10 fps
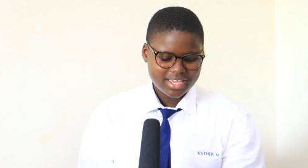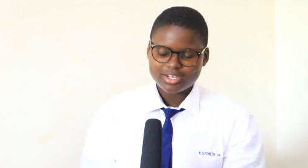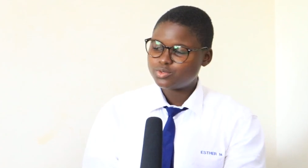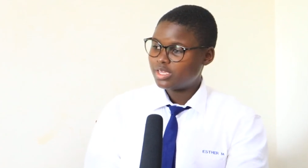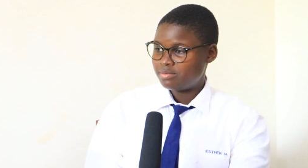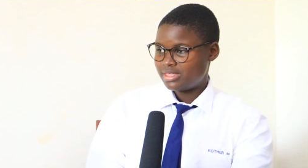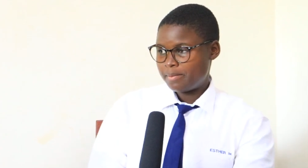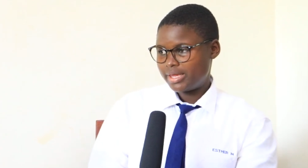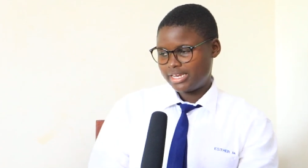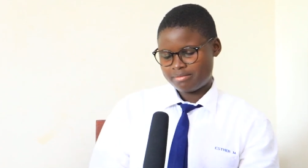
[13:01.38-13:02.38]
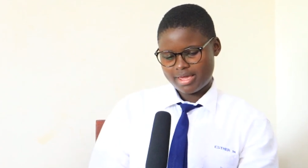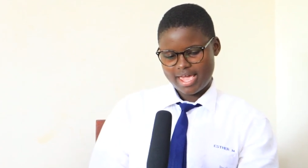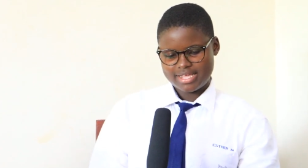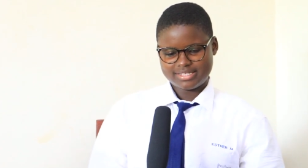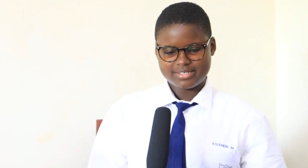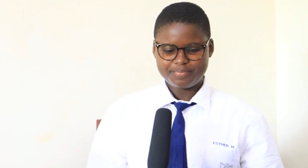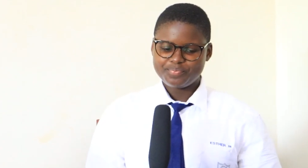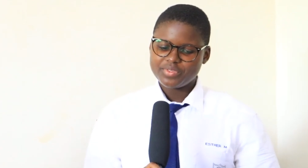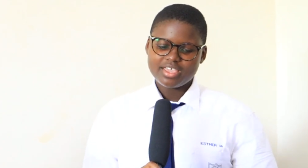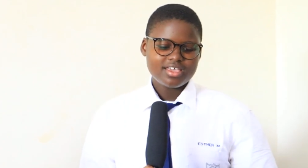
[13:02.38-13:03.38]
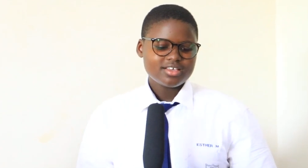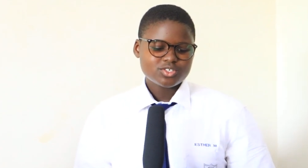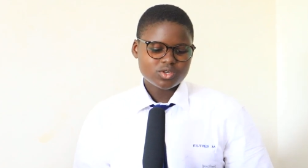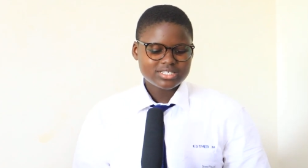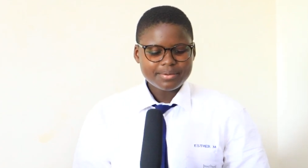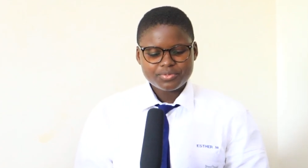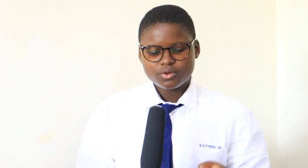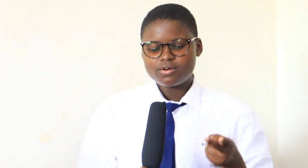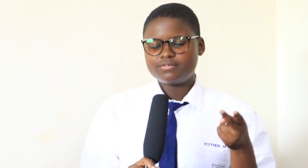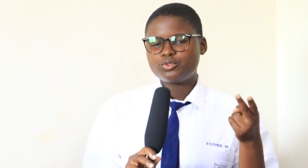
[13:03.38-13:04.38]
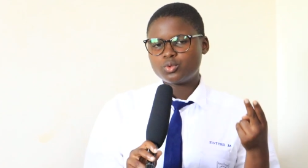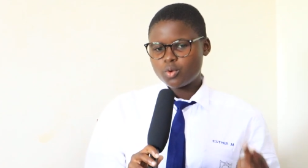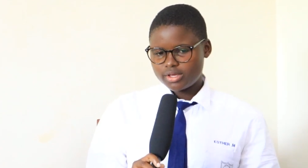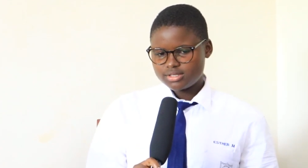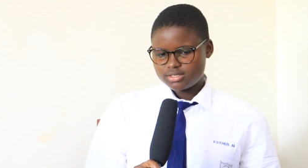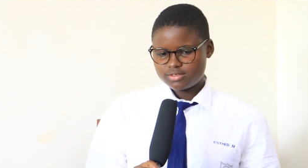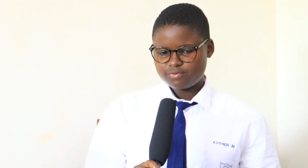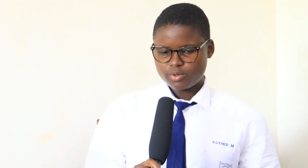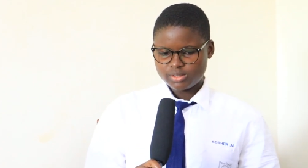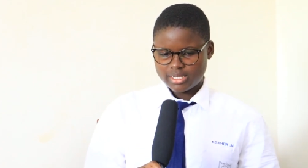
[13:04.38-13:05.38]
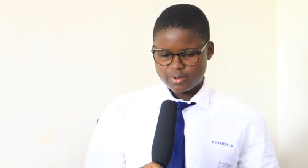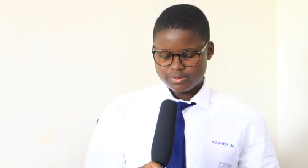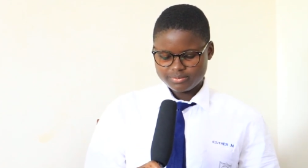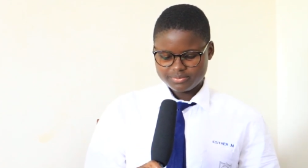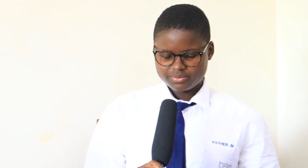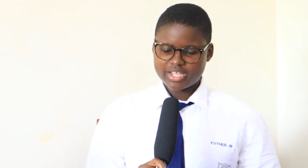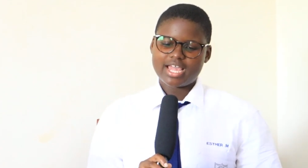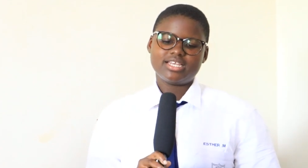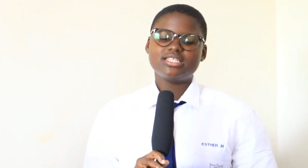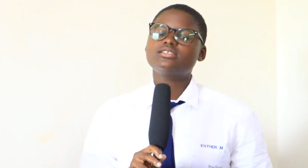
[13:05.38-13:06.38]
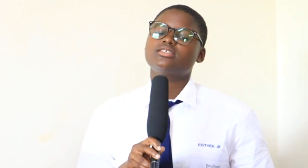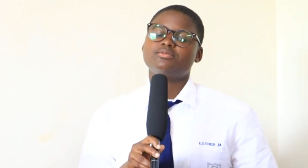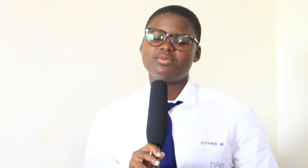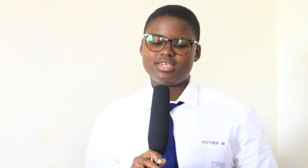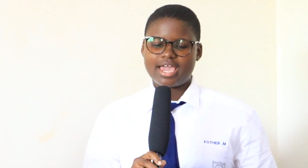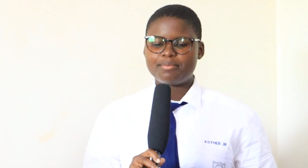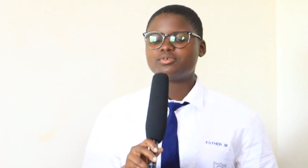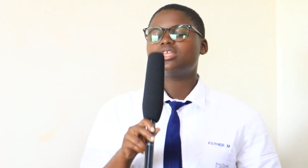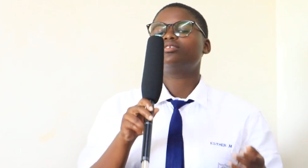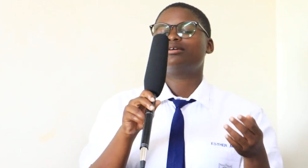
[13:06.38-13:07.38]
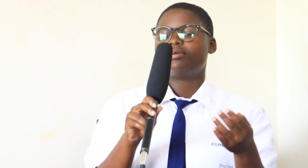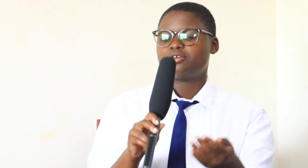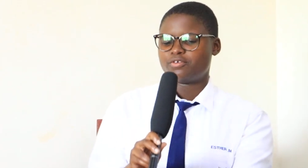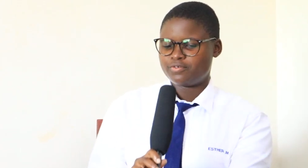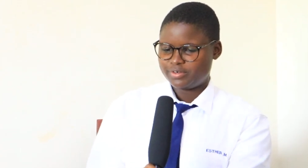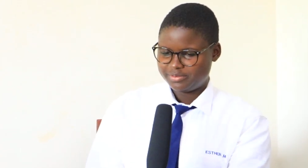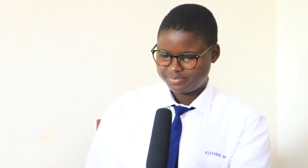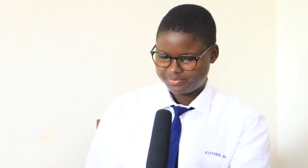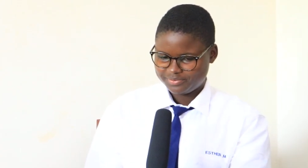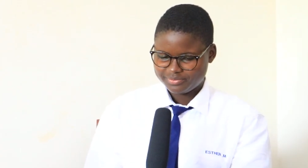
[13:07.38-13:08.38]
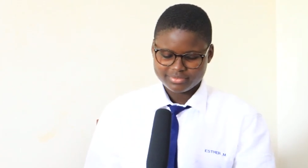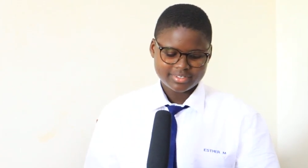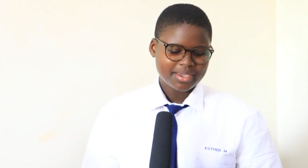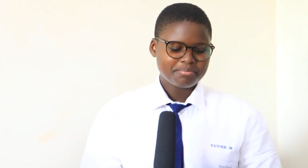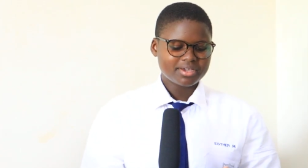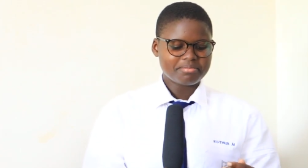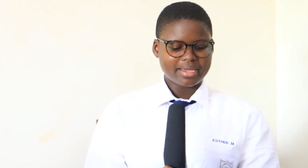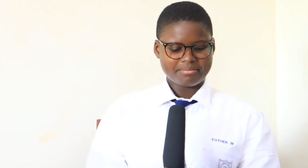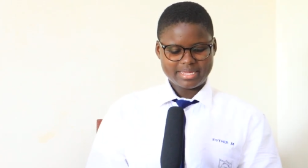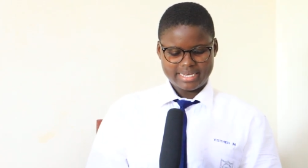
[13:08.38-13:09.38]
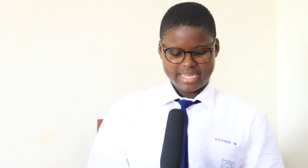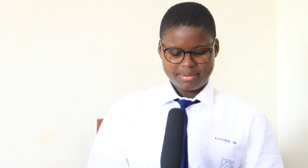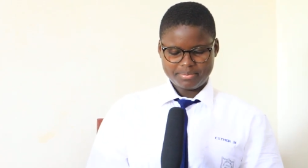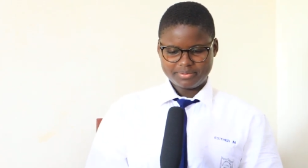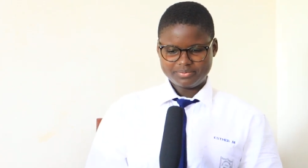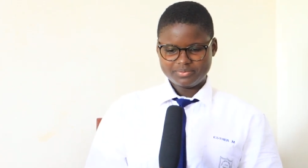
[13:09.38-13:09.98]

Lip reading: they had to give me the money in my hands. So something of 2 coins fall down. And this is me, I put down the microphone, pick my money up,